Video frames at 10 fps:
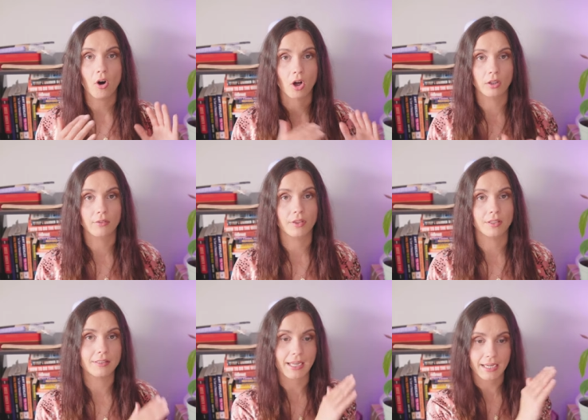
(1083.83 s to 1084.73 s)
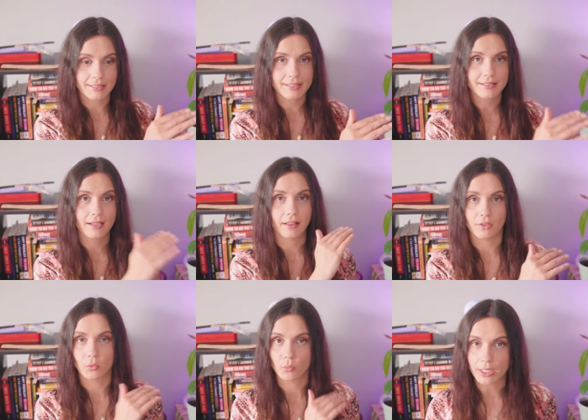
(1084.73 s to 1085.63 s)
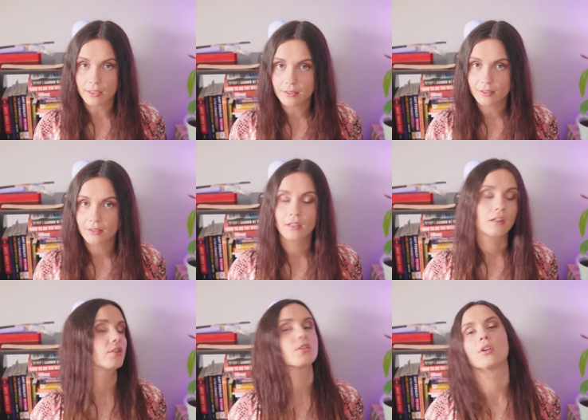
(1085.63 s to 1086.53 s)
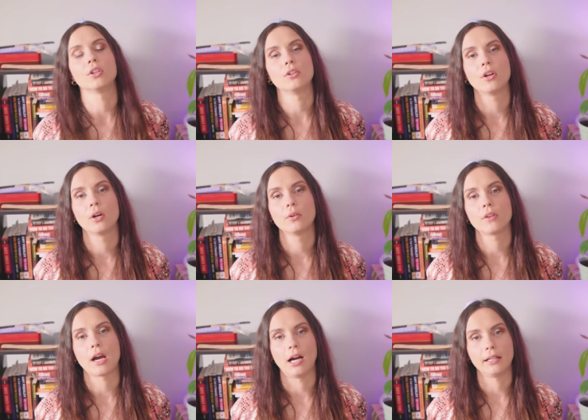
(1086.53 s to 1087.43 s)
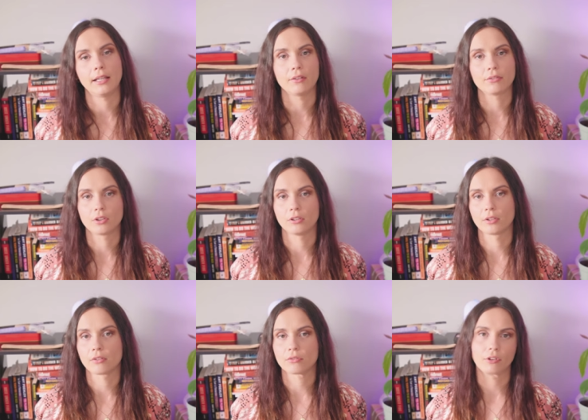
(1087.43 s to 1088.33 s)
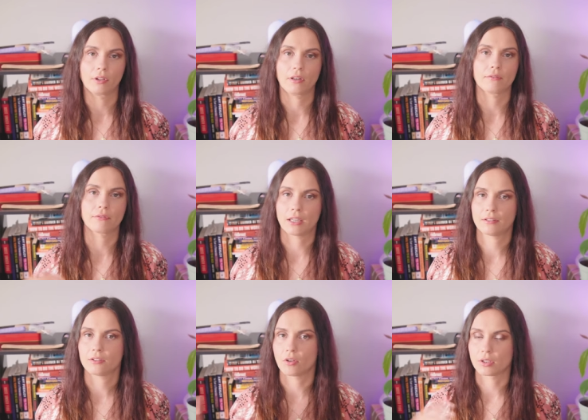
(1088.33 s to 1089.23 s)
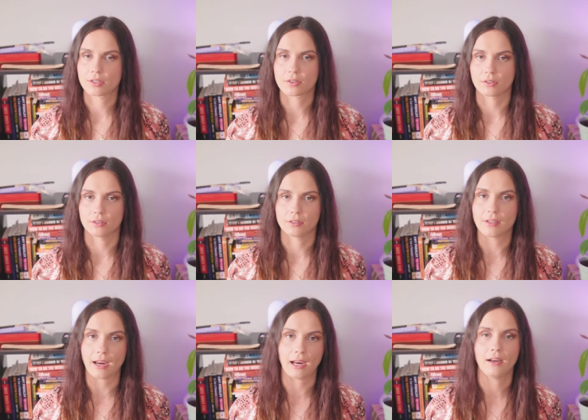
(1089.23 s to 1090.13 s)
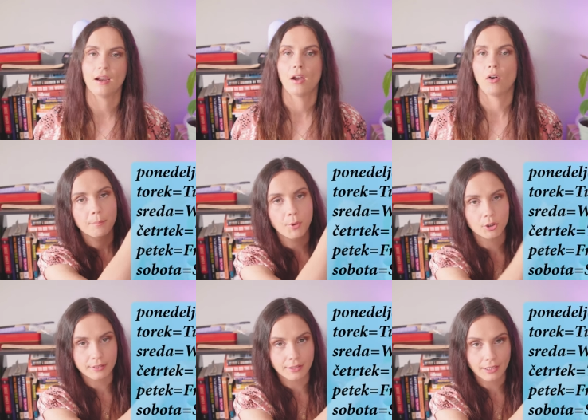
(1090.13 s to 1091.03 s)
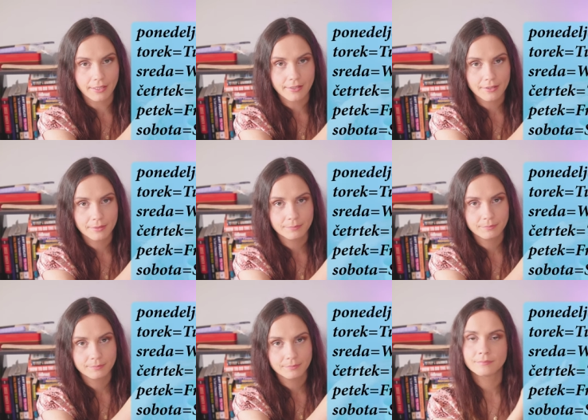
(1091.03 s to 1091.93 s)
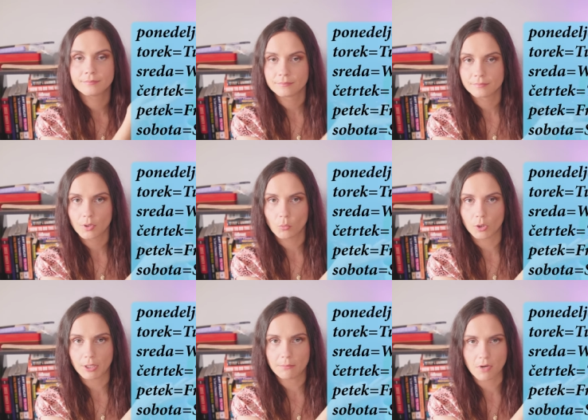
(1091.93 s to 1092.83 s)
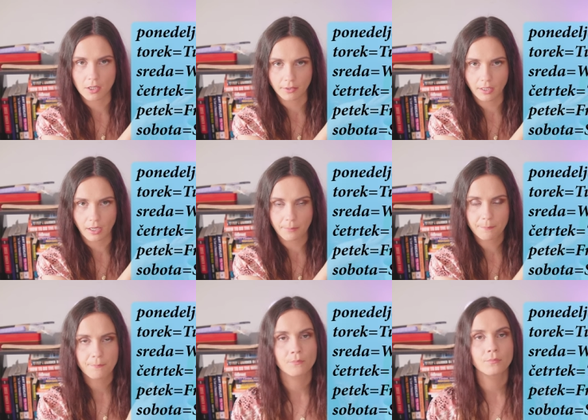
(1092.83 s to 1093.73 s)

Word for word: all of the days in the week, so you know that if you're looking for an event on a certain day, ponedeljak would be Monday,